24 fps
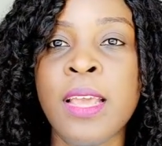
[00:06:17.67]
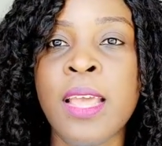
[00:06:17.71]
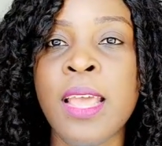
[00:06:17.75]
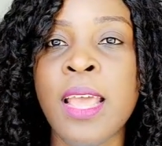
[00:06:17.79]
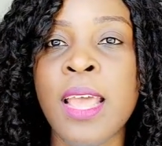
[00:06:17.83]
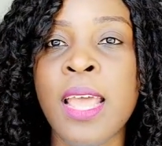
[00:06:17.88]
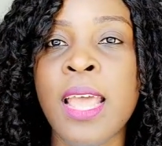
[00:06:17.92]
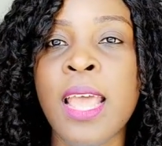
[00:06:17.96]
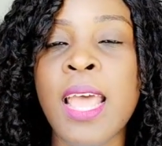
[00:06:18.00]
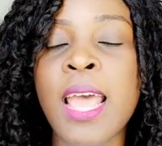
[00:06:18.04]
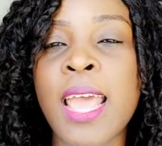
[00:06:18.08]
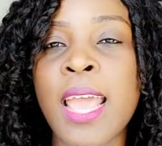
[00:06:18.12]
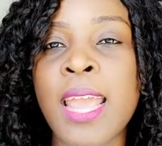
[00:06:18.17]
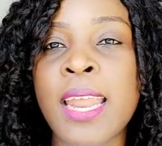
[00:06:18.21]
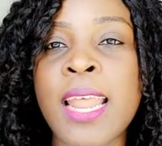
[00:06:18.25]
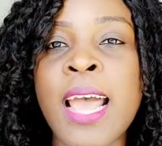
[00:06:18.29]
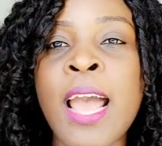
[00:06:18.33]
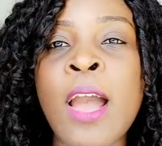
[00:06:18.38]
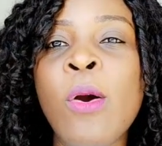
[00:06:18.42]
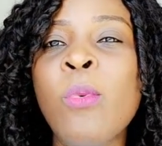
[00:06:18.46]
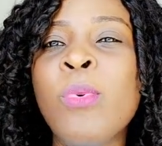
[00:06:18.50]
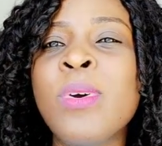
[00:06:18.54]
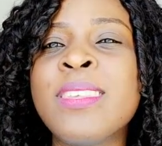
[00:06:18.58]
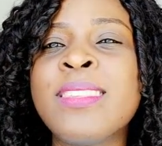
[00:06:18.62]
And I
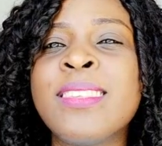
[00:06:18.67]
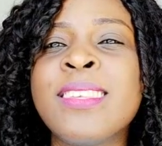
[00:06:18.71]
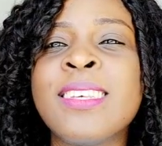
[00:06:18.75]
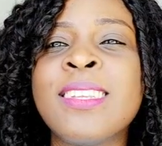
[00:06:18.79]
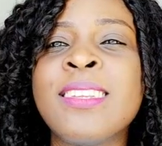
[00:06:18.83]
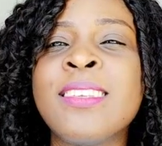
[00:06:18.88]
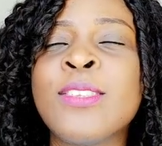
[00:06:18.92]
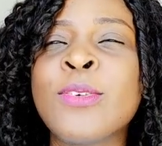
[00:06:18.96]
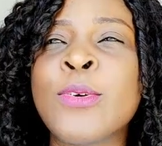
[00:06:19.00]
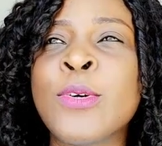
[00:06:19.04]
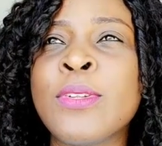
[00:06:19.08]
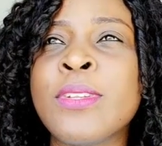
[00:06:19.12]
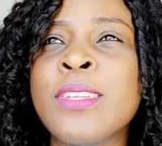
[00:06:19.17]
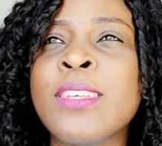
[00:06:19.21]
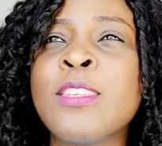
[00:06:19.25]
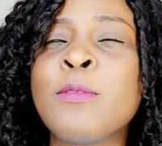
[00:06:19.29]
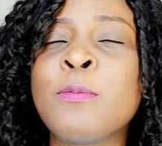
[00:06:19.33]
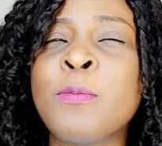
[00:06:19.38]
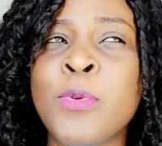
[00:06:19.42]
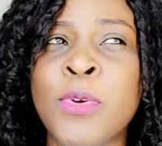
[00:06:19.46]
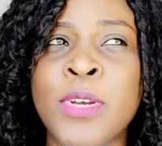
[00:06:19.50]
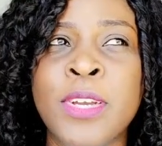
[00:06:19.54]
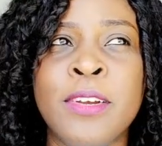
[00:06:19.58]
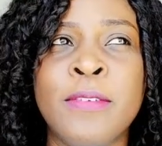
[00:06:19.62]
always say this
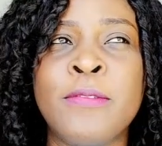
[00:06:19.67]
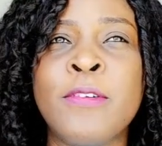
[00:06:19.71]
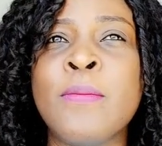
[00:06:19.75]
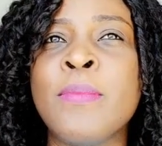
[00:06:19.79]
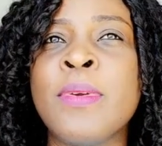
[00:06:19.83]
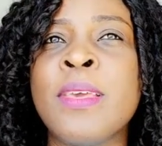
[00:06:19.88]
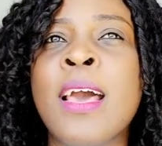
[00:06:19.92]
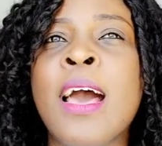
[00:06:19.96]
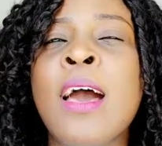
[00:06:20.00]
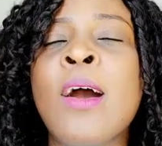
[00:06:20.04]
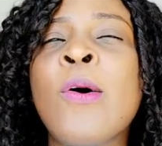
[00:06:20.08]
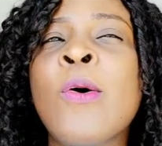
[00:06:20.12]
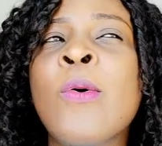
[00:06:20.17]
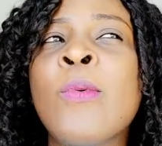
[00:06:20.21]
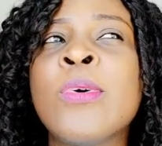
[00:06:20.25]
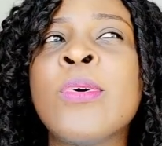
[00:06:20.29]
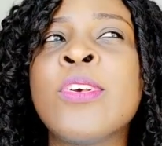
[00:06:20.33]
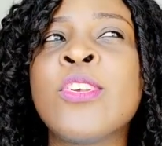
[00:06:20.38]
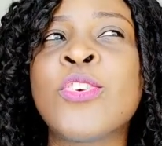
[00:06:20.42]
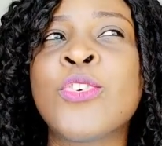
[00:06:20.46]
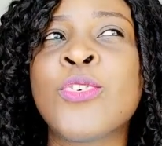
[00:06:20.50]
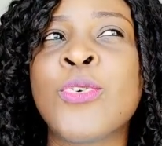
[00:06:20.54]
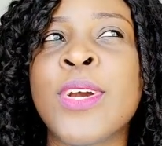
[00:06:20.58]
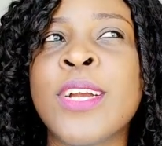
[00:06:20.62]
prayer for me. I always
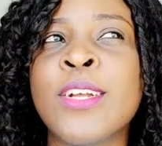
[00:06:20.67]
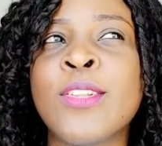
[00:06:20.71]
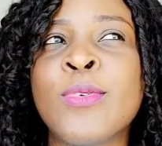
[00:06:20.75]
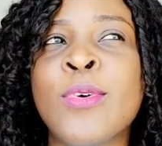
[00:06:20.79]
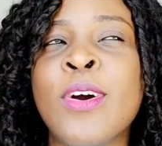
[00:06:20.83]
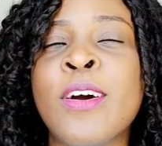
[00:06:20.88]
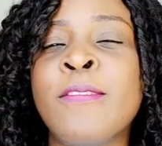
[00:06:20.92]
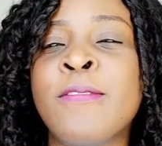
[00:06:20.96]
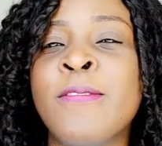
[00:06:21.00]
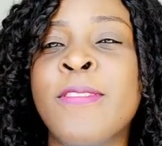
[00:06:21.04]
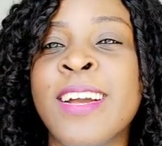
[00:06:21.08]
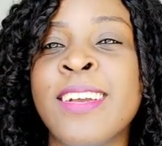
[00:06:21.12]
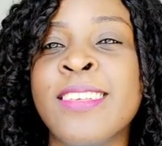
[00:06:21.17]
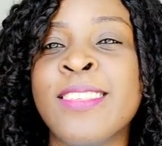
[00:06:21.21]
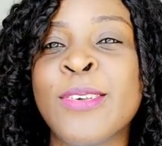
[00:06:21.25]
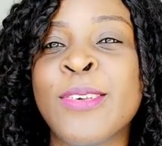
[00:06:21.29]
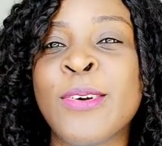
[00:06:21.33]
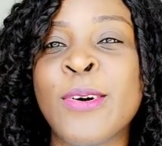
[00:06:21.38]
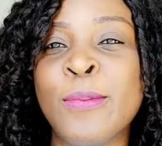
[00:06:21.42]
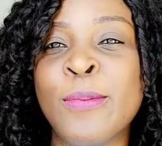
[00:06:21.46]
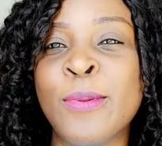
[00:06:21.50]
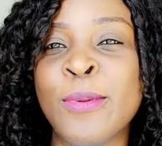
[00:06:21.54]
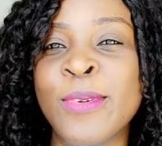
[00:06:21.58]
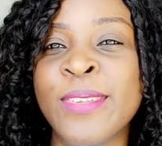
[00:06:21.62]
try to advise
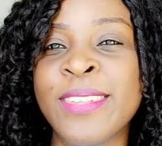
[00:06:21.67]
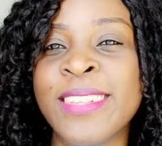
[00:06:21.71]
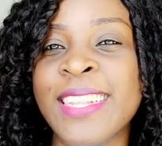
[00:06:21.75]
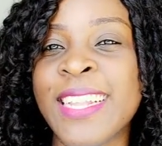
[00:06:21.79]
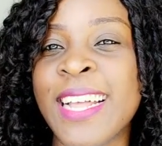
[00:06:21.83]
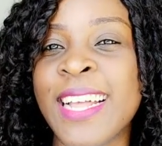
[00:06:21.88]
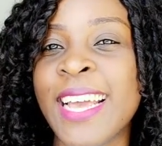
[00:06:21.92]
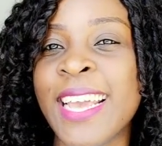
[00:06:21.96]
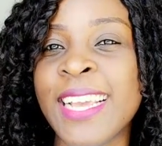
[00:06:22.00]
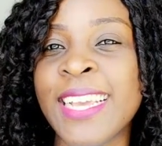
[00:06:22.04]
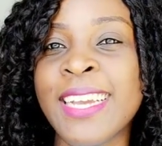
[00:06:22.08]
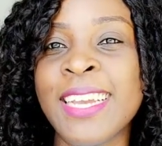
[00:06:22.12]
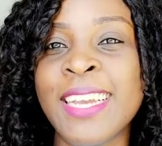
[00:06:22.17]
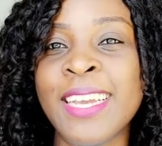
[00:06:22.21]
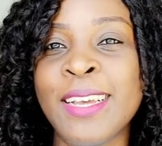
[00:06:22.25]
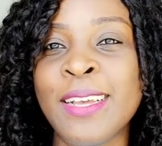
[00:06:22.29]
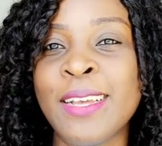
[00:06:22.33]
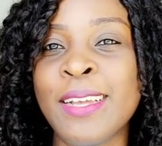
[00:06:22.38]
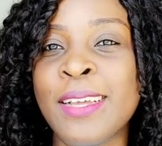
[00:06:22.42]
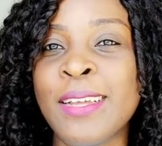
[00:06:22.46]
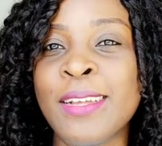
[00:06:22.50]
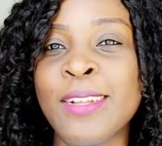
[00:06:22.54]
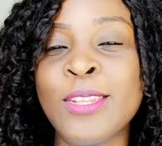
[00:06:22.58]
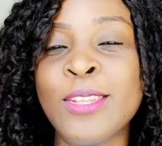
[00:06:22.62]
couples like
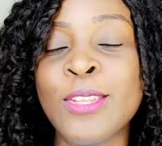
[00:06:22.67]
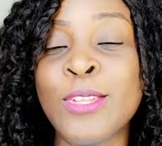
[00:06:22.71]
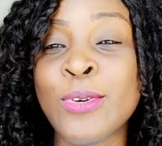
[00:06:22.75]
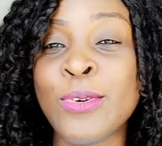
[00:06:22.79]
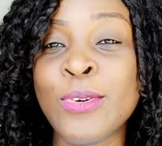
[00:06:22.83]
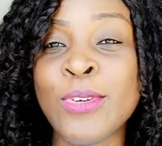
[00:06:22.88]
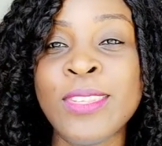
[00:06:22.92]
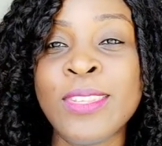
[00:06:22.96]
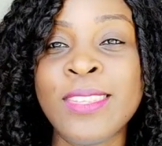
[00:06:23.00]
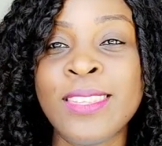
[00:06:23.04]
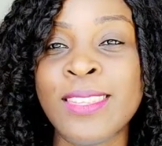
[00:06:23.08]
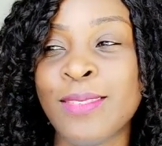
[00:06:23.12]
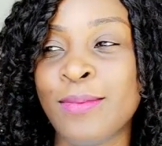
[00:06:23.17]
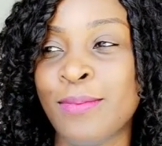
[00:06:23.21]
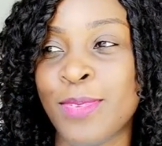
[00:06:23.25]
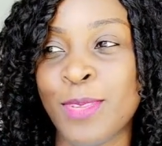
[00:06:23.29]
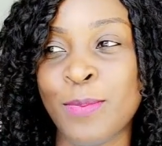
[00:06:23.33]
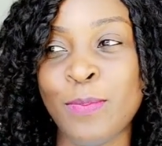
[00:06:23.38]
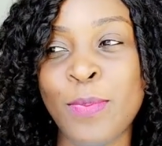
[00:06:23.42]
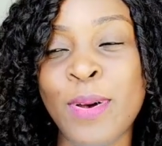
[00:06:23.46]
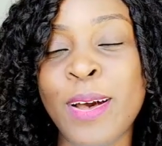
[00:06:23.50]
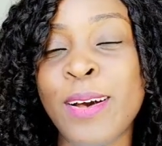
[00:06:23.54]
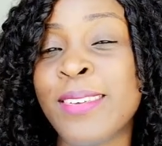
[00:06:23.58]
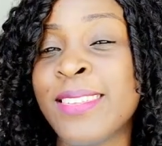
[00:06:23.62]
those
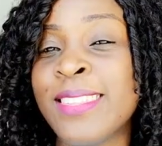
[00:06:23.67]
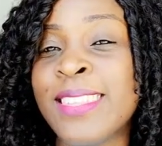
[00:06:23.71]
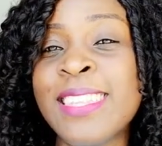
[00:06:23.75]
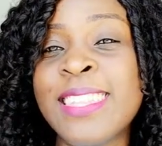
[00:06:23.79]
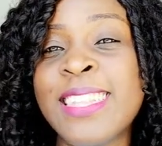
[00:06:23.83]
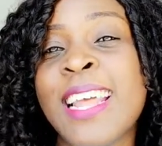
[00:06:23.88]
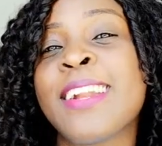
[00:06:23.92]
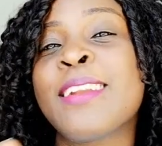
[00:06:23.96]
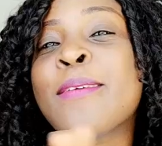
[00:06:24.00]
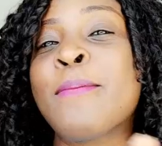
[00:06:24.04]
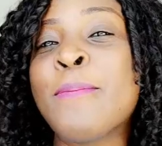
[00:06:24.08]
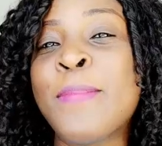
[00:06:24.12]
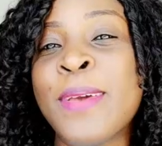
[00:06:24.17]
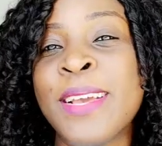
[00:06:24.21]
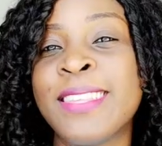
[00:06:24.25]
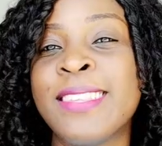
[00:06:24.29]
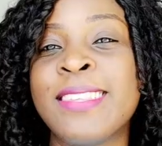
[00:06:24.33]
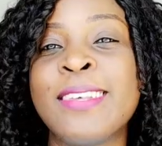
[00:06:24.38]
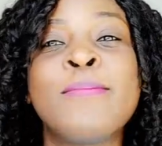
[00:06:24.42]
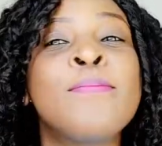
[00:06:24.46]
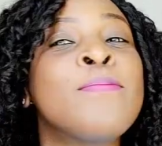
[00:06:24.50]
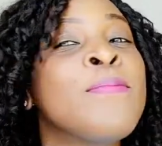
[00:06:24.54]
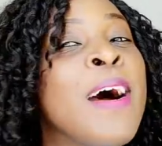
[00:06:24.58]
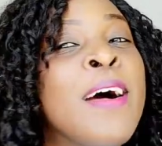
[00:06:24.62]
spouse. This is like the best
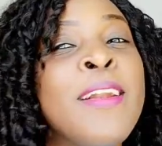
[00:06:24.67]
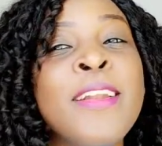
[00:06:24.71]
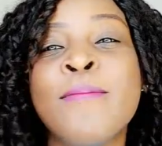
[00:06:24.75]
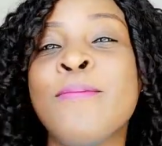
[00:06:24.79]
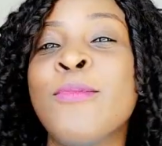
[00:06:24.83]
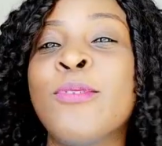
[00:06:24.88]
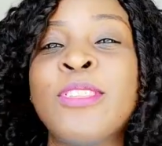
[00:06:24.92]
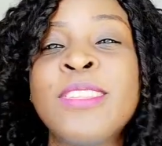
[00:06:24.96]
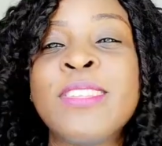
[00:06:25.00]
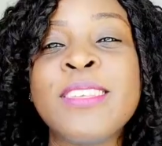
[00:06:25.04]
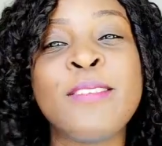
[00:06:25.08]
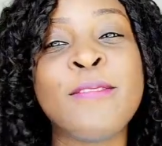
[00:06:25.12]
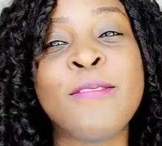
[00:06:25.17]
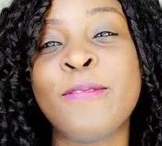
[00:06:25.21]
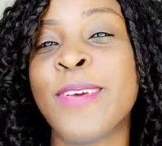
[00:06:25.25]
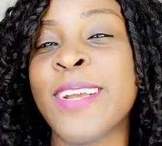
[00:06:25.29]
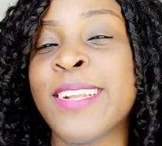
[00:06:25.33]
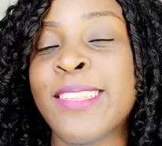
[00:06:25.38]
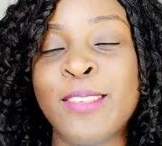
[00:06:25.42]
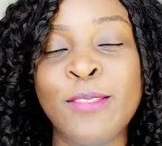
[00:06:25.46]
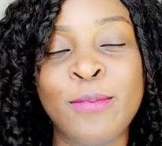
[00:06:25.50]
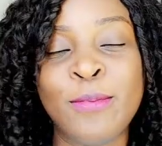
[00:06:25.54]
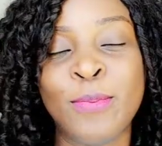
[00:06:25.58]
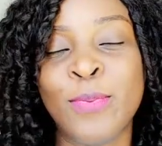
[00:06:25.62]
and the most
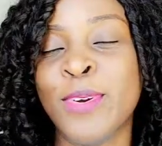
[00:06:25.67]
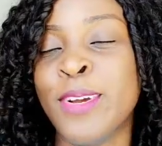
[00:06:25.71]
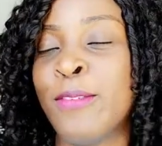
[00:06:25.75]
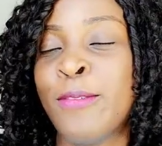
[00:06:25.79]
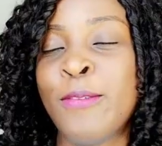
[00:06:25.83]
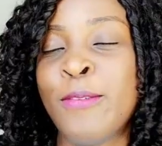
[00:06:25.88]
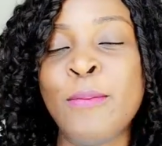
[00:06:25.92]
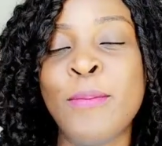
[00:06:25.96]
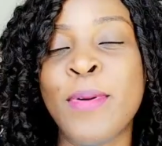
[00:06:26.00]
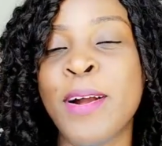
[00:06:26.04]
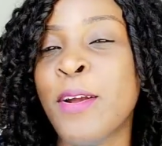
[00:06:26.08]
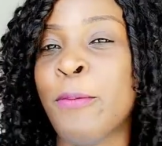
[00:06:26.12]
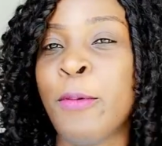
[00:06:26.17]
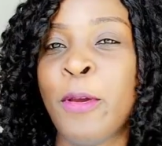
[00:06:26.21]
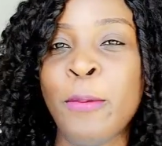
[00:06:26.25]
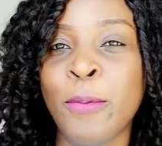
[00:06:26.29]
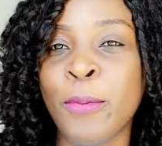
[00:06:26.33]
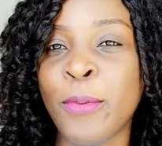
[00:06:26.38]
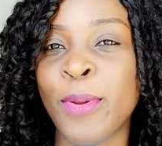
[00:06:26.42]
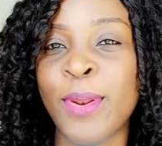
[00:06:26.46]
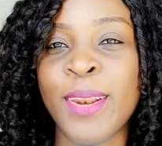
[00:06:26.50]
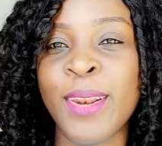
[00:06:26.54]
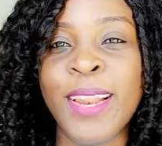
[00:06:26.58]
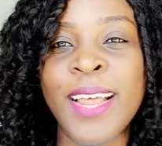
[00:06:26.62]
effective prayer for married
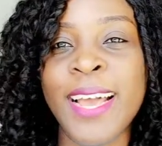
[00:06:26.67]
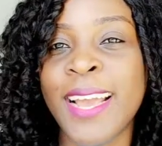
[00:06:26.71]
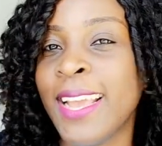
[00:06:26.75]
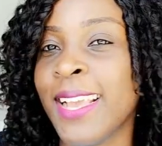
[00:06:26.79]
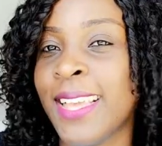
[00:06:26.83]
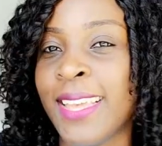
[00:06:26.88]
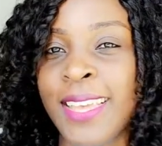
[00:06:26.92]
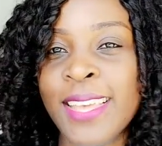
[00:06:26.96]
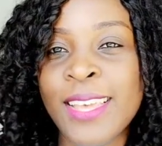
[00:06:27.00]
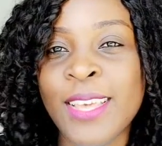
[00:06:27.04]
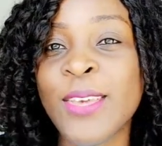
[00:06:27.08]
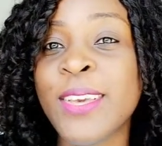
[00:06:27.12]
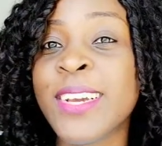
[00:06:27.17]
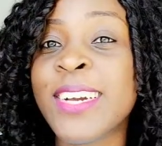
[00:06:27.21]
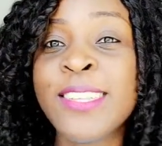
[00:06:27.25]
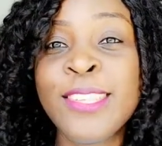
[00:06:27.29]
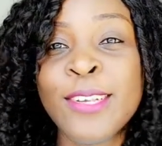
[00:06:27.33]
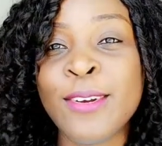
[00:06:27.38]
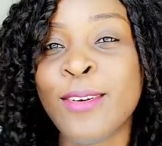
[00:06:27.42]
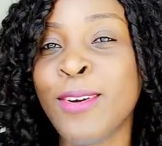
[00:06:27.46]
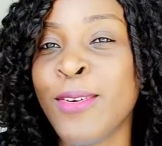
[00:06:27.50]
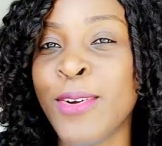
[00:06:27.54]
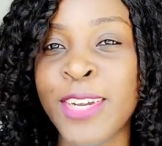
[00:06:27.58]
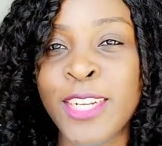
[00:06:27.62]
people. Like you guys
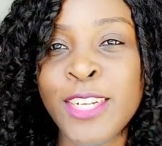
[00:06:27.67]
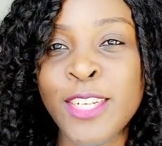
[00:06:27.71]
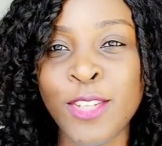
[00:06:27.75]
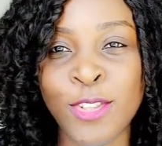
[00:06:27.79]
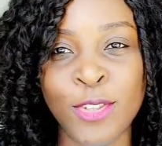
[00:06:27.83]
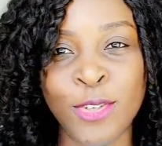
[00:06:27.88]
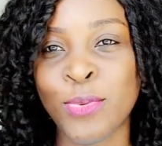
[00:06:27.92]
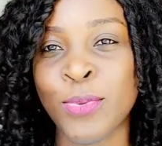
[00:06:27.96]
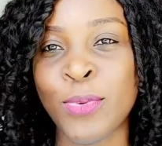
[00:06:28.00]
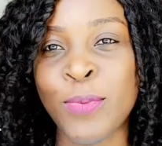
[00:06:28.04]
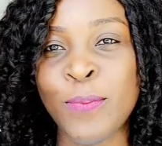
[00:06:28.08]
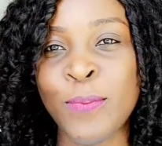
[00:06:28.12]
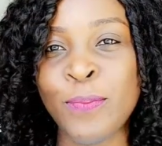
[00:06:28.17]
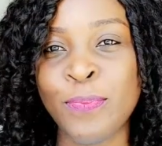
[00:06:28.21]
are already two.